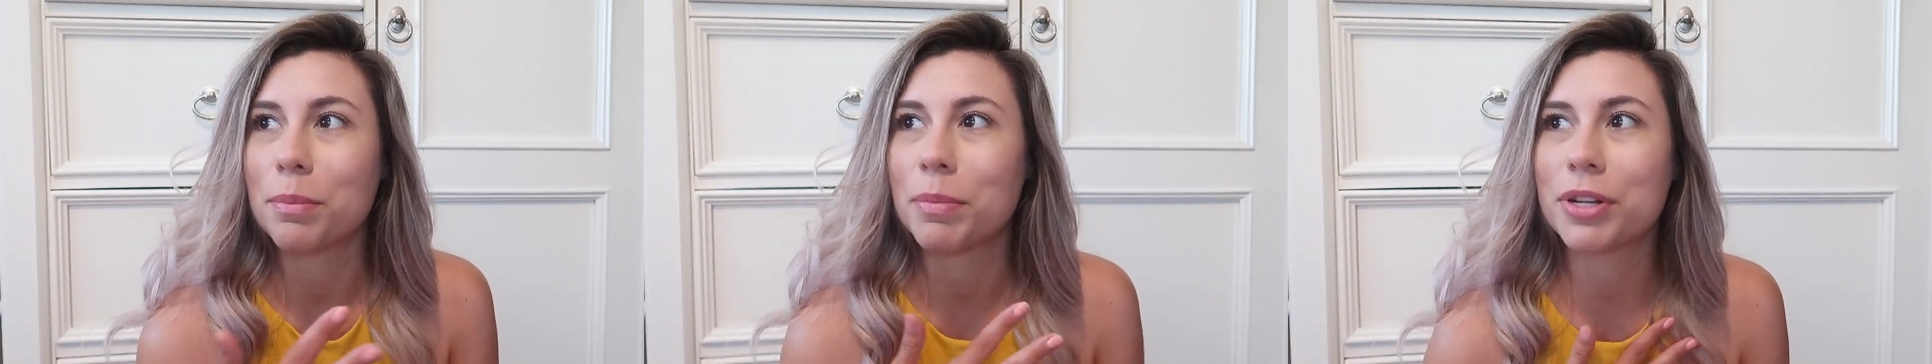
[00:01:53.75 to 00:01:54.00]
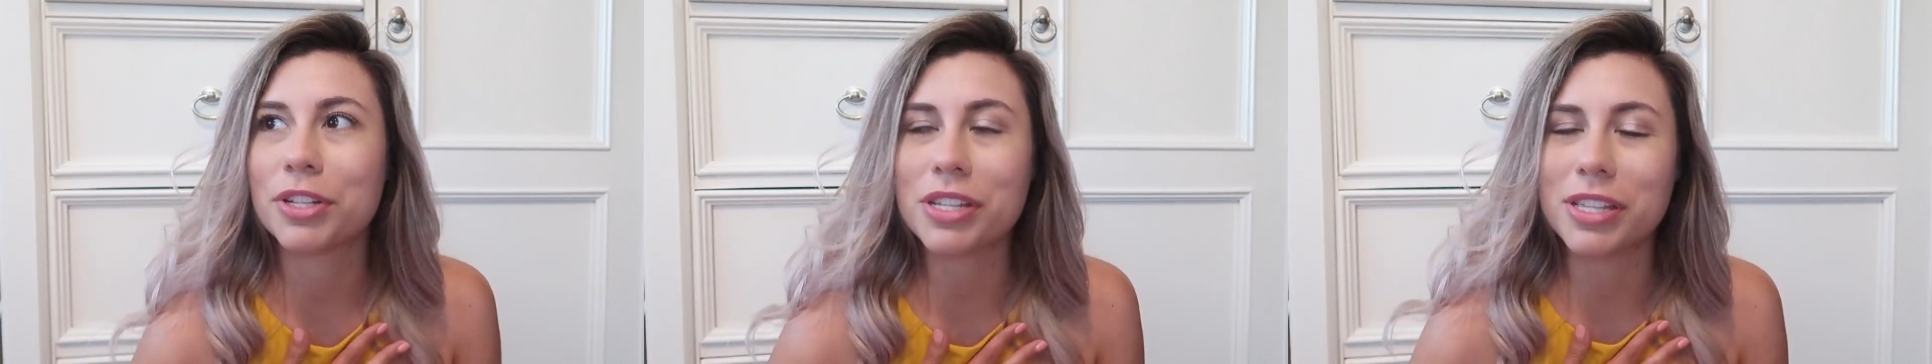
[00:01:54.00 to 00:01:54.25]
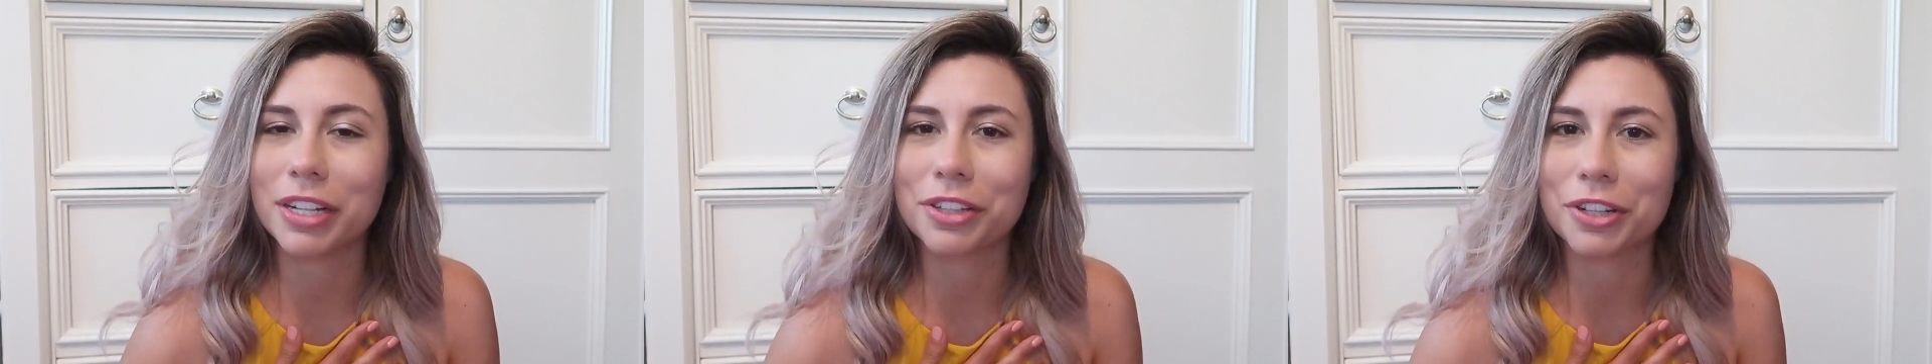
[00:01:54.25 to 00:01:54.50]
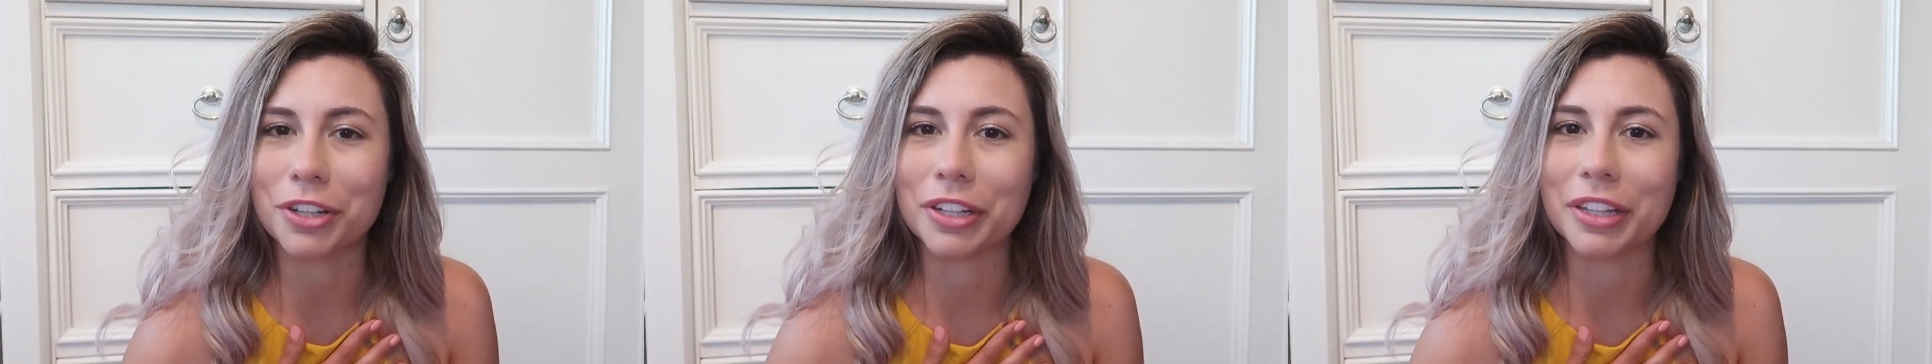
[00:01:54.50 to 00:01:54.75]
but just
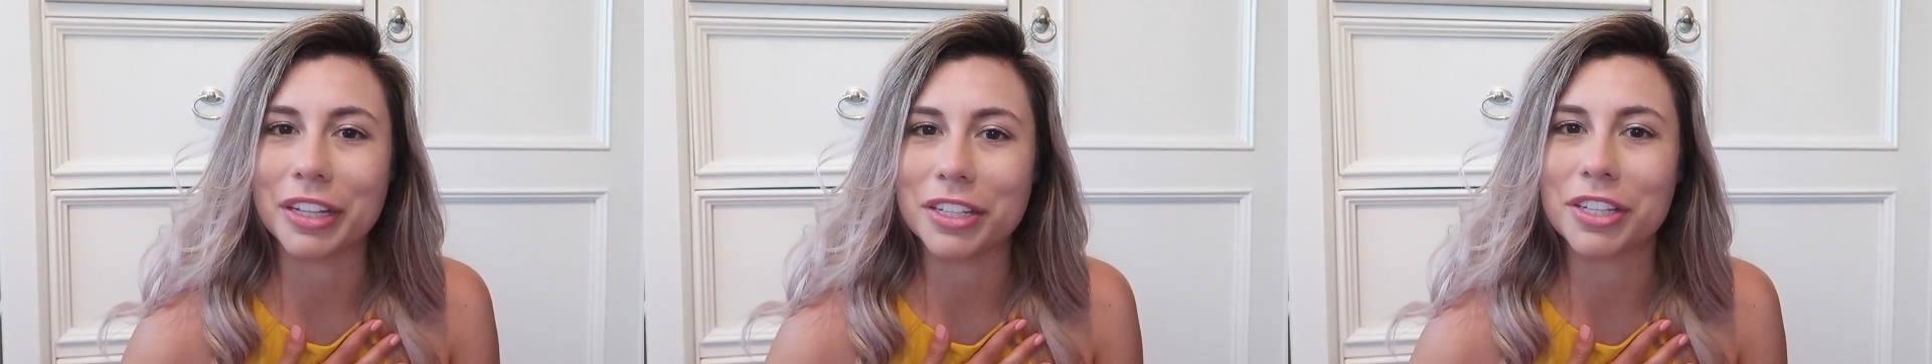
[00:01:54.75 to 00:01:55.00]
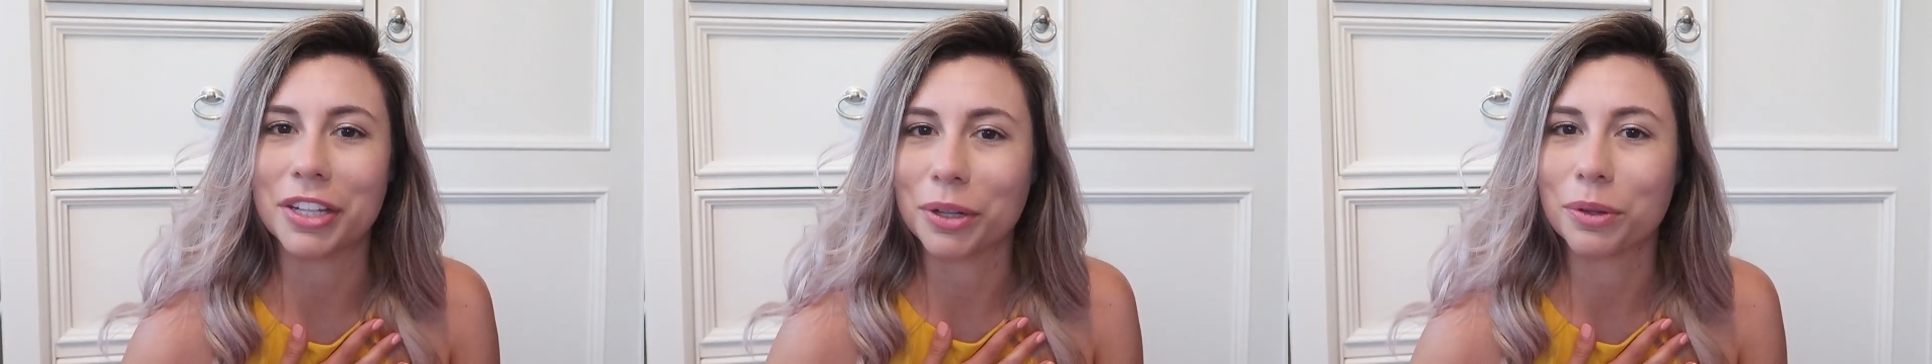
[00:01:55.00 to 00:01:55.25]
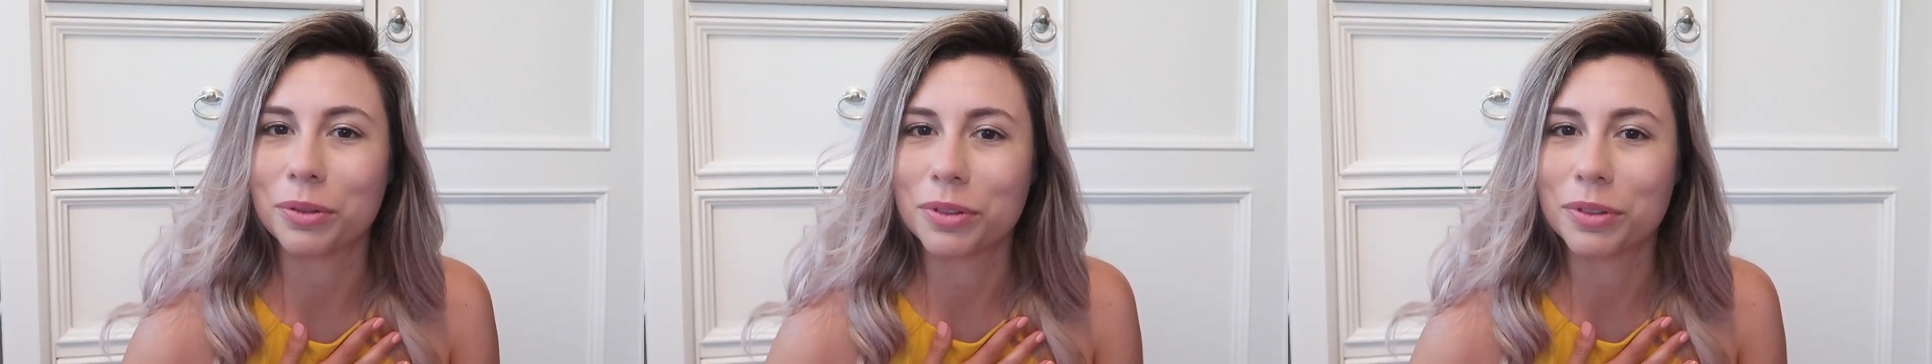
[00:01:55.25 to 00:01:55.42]
internally too.